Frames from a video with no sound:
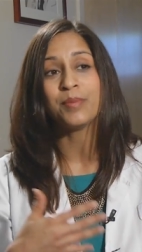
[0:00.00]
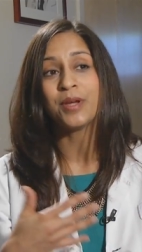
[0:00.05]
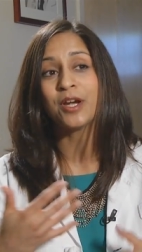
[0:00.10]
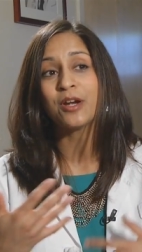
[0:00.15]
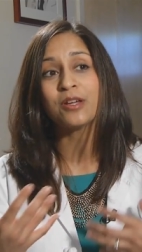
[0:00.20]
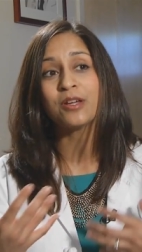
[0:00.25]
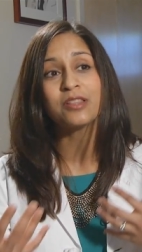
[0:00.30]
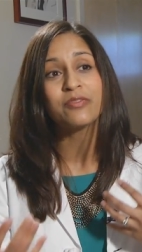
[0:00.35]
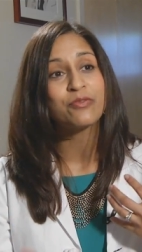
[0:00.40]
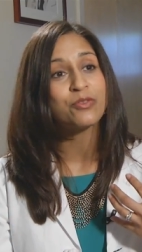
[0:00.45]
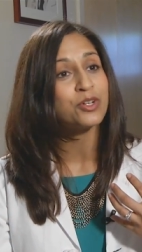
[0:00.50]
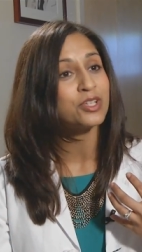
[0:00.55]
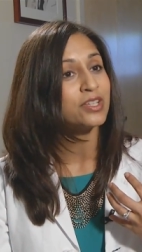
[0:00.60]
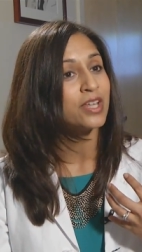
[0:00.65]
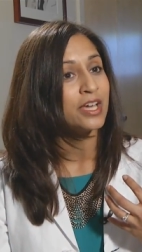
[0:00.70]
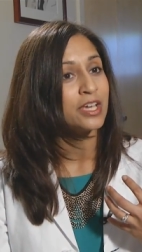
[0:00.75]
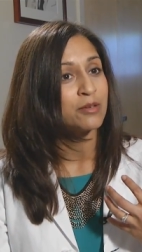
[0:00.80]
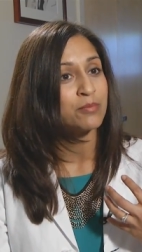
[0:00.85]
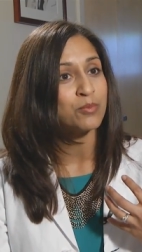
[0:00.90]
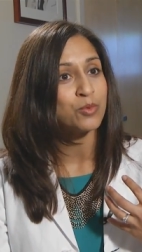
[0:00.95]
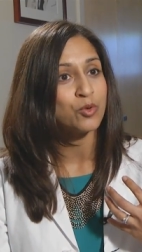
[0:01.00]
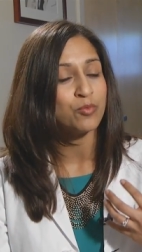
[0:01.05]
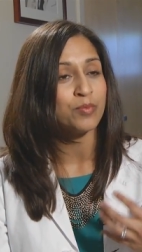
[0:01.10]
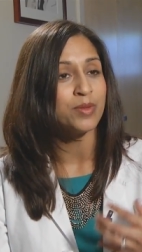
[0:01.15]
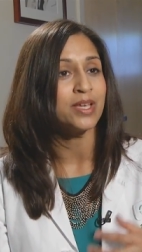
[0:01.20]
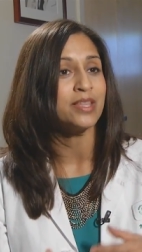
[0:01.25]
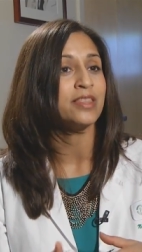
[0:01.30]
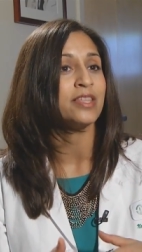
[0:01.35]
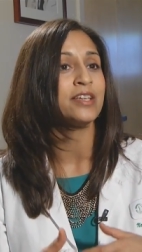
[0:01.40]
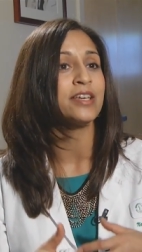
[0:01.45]
barefoot-like
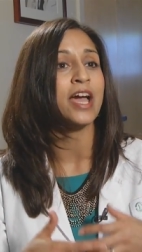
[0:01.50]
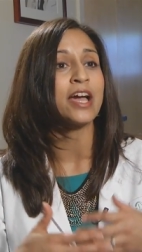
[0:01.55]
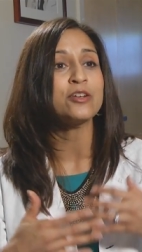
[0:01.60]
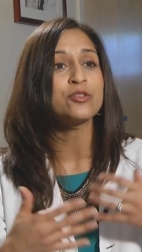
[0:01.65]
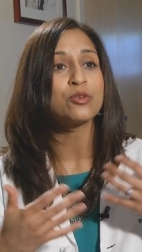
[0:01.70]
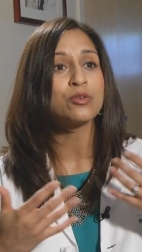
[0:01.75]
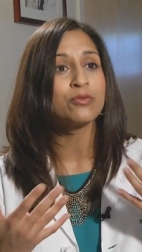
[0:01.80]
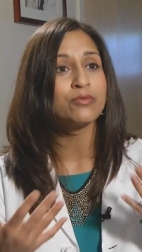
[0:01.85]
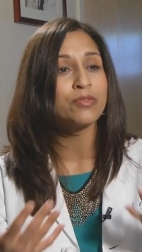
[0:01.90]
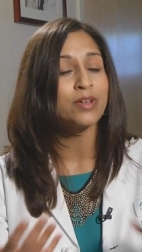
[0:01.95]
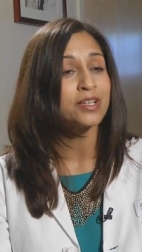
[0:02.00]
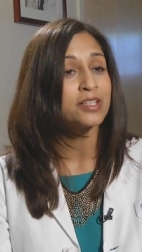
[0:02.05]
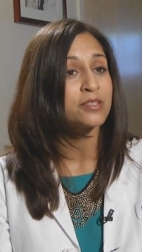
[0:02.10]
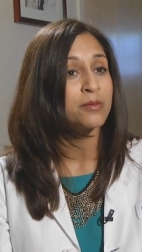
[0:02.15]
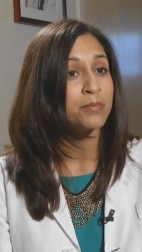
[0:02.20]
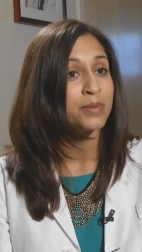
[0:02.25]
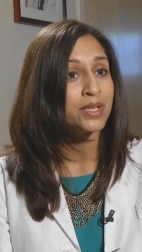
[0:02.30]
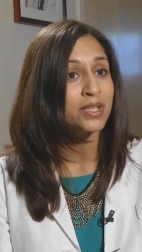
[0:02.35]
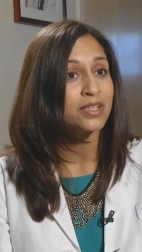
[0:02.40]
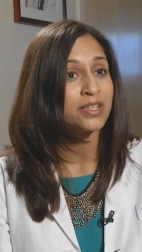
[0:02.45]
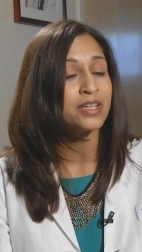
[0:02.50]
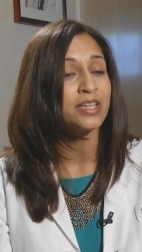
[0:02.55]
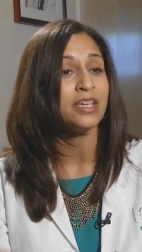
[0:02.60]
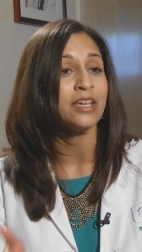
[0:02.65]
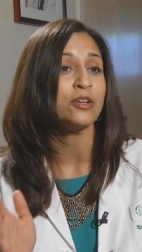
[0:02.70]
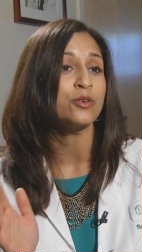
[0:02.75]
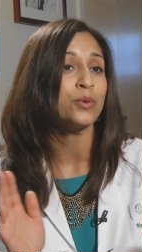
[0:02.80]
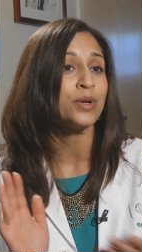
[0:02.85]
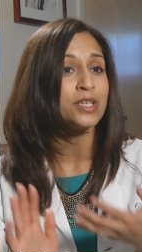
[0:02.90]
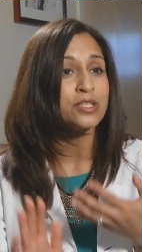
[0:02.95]
movement, the natural flexibility
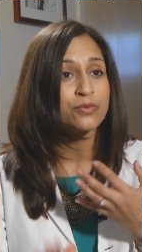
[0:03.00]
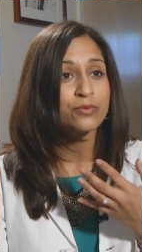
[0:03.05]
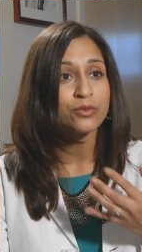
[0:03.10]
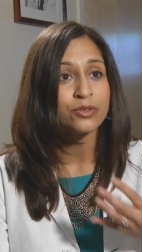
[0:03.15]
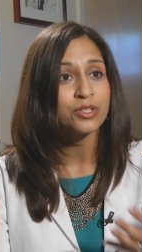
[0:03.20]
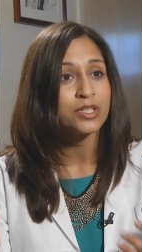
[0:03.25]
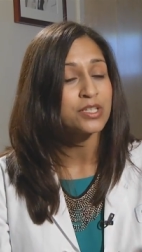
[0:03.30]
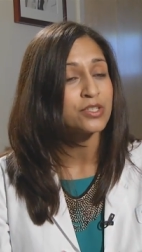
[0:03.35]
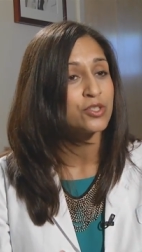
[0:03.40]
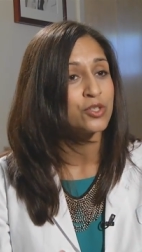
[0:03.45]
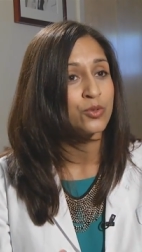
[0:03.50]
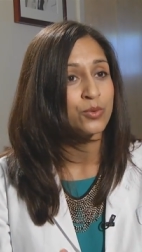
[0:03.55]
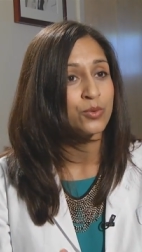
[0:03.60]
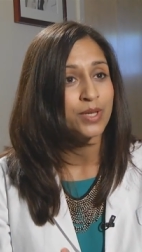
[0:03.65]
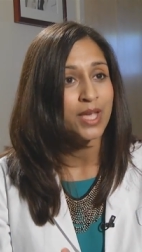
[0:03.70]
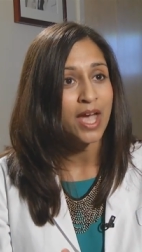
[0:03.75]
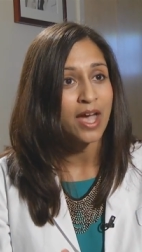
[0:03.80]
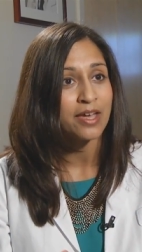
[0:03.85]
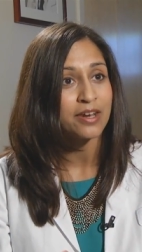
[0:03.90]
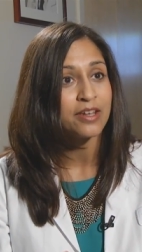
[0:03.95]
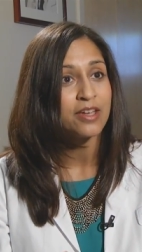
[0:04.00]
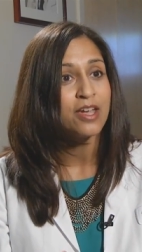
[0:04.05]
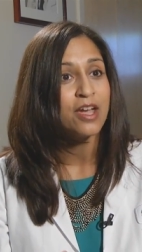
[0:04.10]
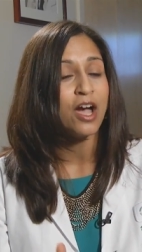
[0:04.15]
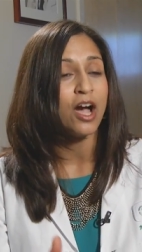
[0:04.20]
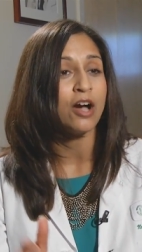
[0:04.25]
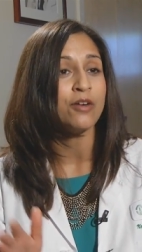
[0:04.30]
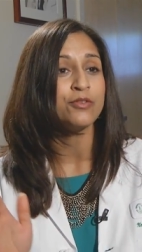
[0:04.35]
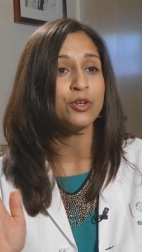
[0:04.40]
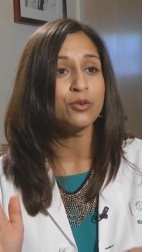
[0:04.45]
and gracefulness you get
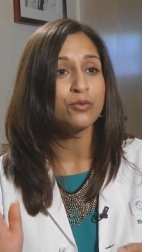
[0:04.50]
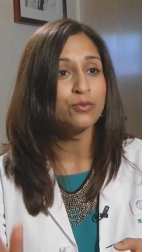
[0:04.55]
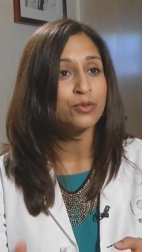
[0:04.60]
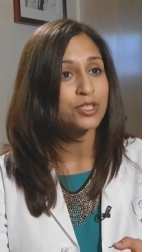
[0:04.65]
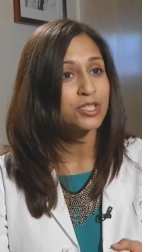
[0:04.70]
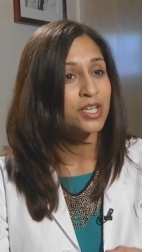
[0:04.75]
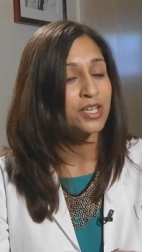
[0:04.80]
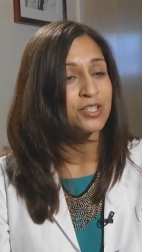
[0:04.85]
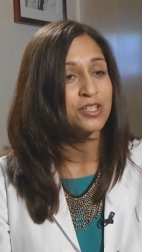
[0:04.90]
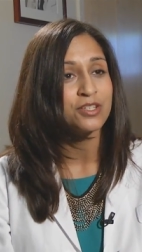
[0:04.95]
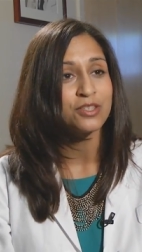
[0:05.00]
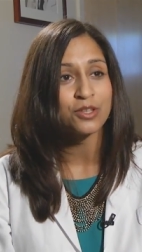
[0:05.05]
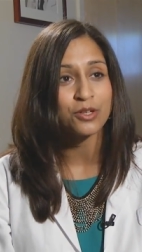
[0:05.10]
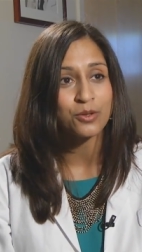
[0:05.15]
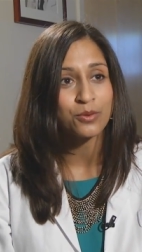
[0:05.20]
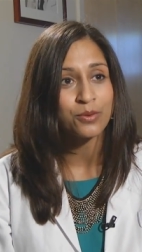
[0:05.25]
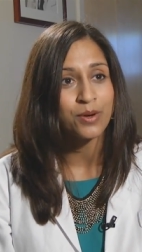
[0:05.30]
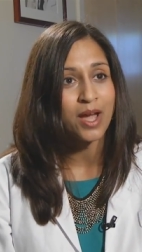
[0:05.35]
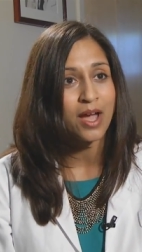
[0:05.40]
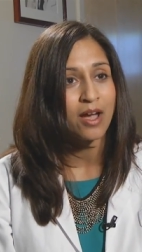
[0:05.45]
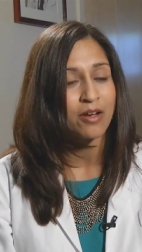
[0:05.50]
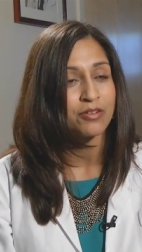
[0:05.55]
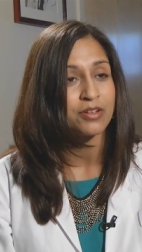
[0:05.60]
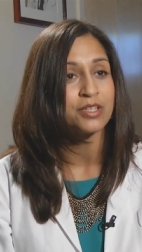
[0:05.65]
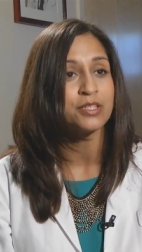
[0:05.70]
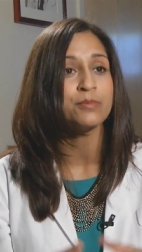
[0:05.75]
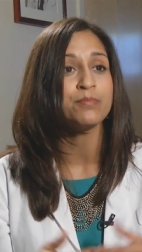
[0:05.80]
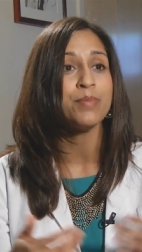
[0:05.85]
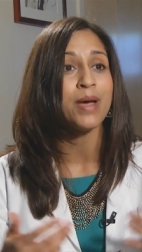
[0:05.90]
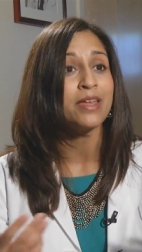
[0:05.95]
of your foot touching the ground
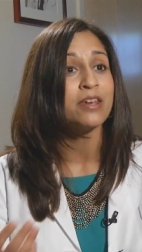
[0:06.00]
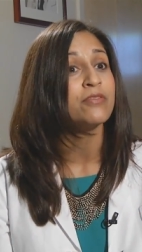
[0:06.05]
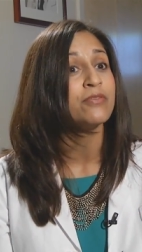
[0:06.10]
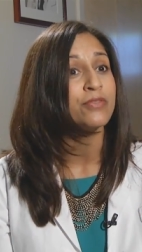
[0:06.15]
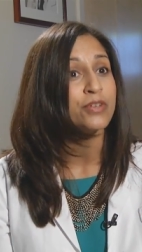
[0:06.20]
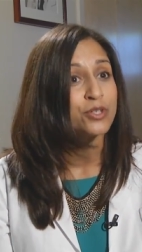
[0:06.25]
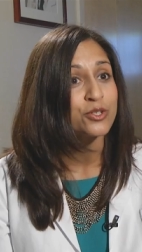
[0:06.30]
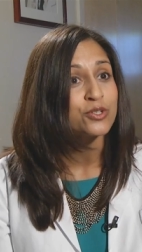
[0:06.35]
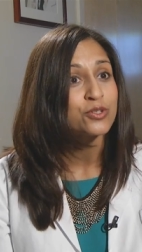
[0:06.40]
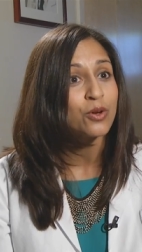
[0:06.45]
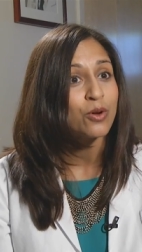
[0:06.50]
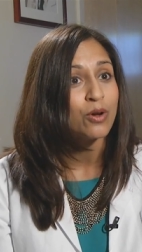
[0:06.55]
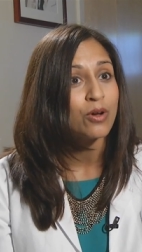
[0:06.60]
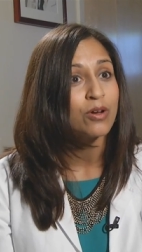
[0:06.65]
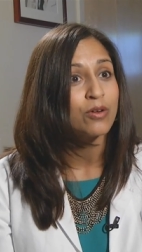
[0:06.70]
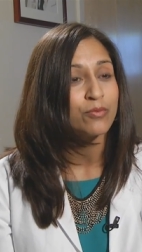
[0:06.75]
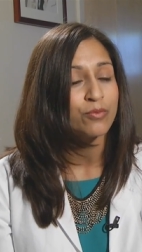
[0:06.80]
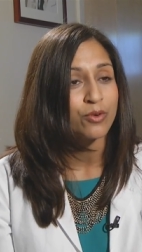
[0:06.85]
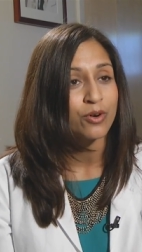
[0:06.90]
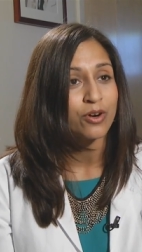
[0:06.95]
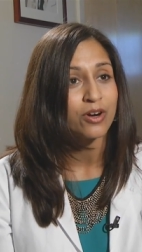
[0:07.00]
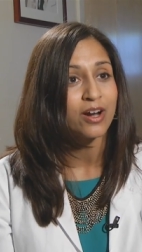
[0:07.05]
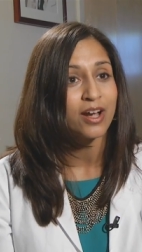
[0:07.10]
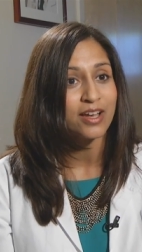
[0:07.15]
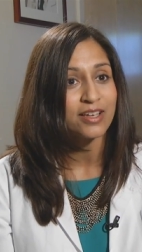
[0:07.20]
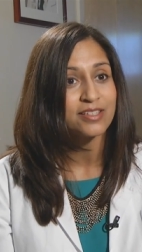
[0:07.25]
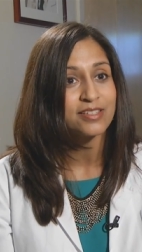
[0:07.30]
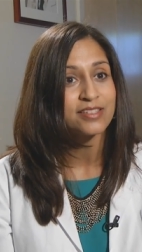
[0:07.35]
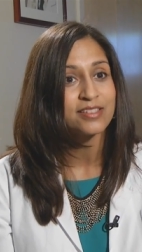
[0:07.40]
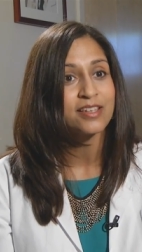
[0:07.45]
is beneficial for
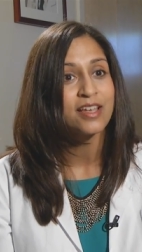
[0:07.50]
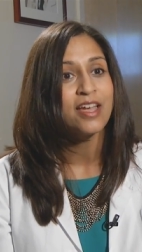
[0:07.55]
us.